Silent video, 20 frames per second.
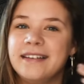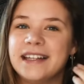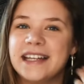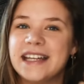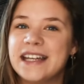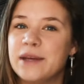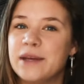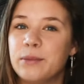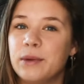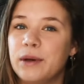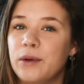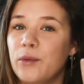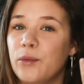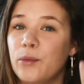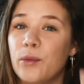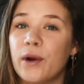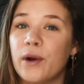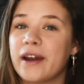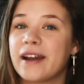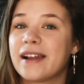it will
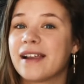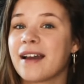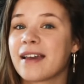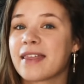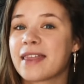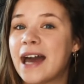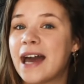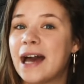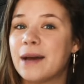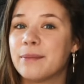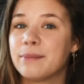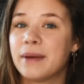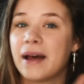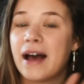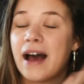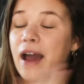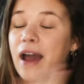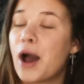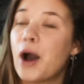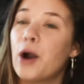work like that, but
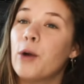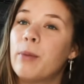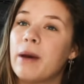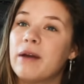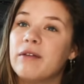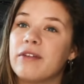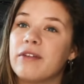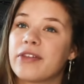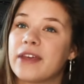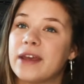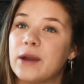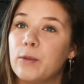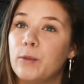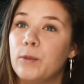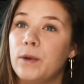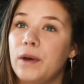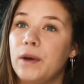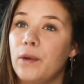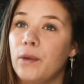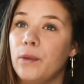I hope everything
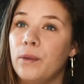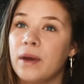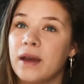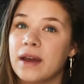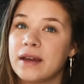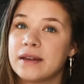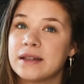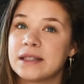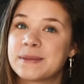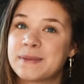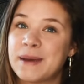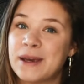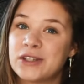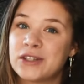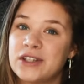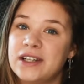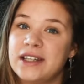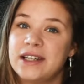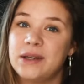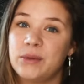will,
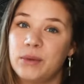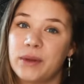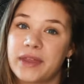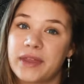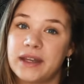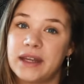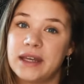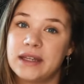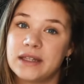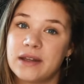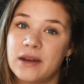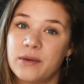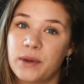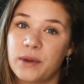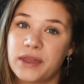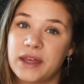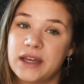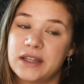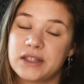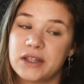especially with an
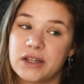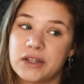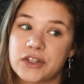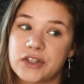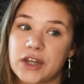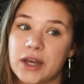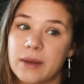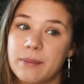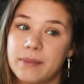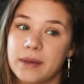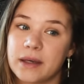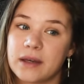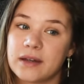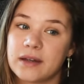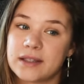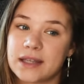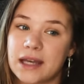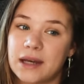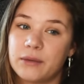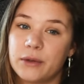internship,
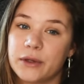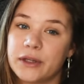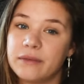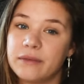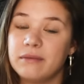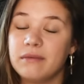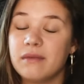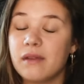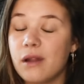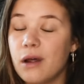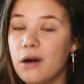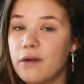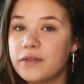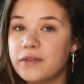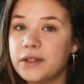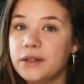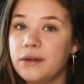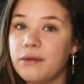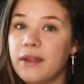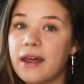because I would love
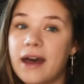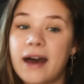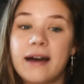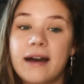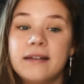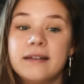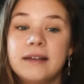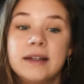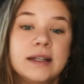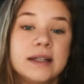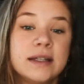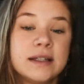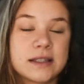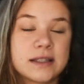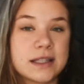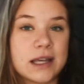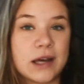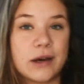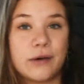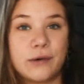to do that.
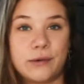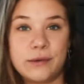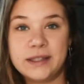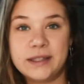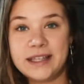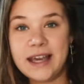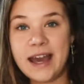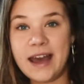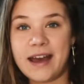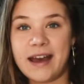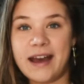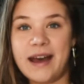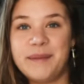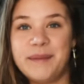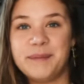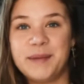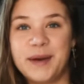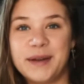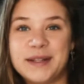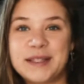So yeah,
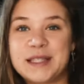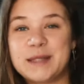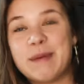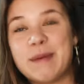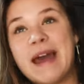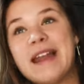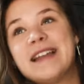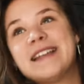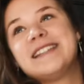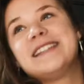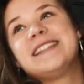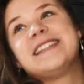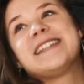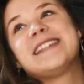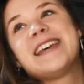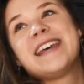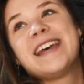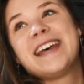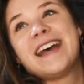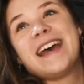I'm gonna spend
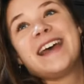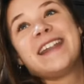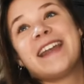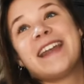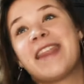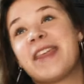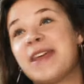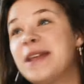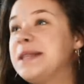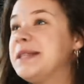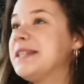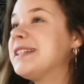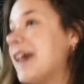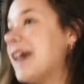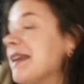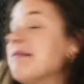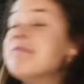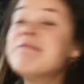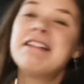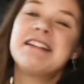another
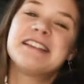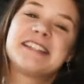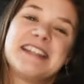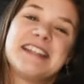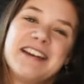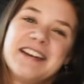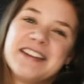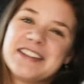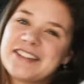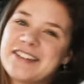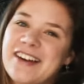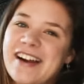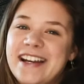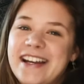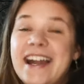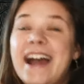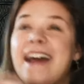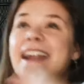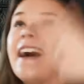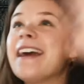10 months in
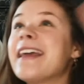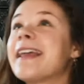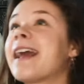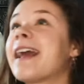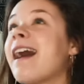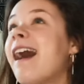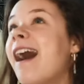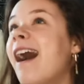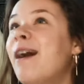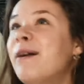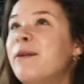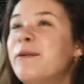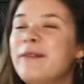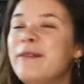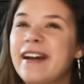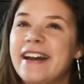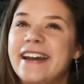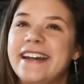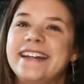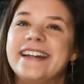Australia and I can't
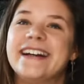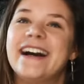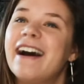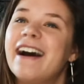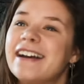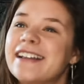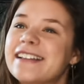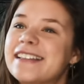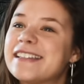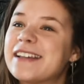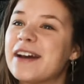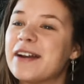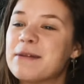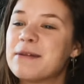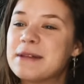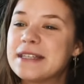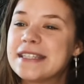wait. It's gonna be